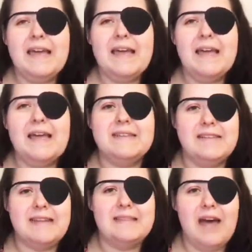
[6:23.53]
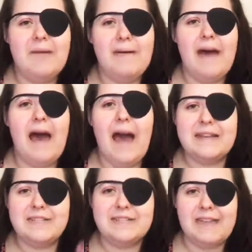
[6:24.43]
he sets up a
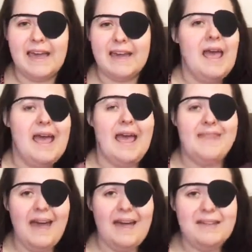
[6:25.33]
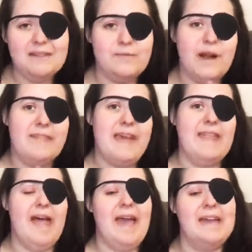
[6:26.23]
HydroScan, and that is where
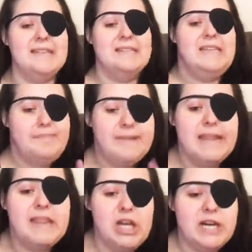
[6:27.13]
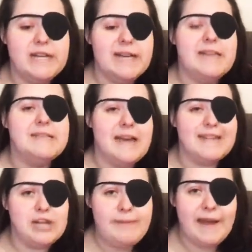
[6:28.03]
they, like, deeply look
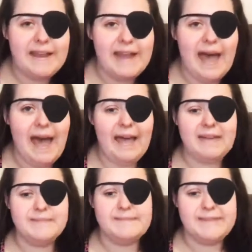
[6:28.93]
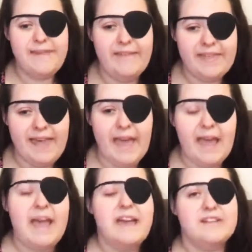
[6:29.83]
inside your body at a specific
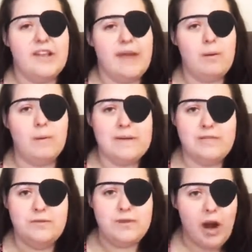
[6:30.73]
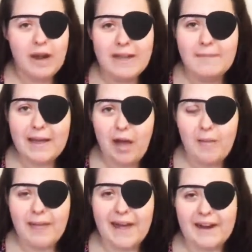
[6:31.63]
thing. So, they were going to target my
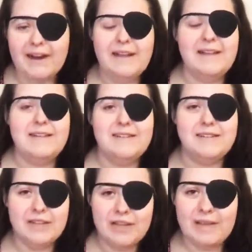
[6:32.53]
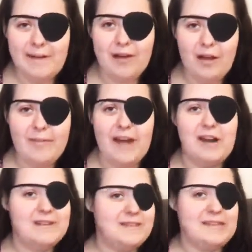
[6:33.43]
gallbladder to look at my
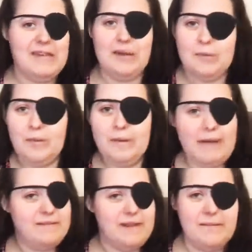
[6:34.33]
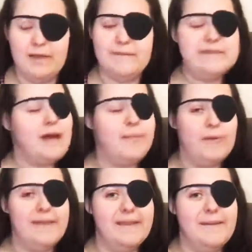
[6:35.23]
gallbladder to see if something was up
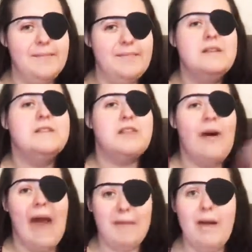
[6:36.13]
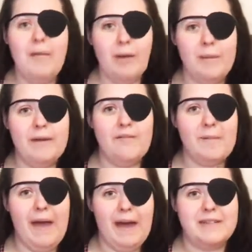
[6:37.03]
with it. So, I had my appointment for
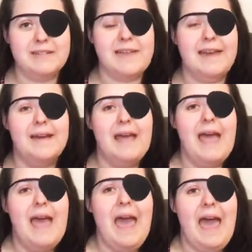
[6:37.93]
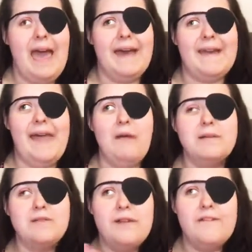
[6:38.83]
my HydroScan, and that
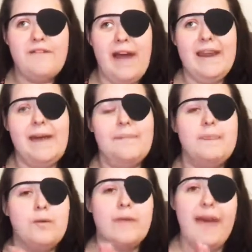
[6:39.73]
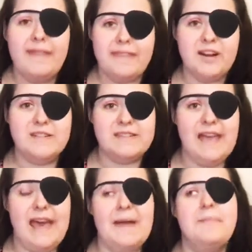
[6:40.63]
was on a Friday. Well, that
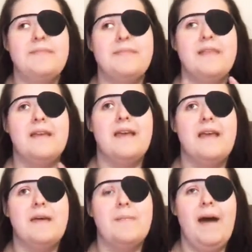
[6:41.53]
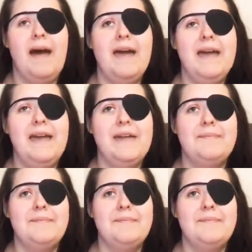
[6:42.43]
Thursday, my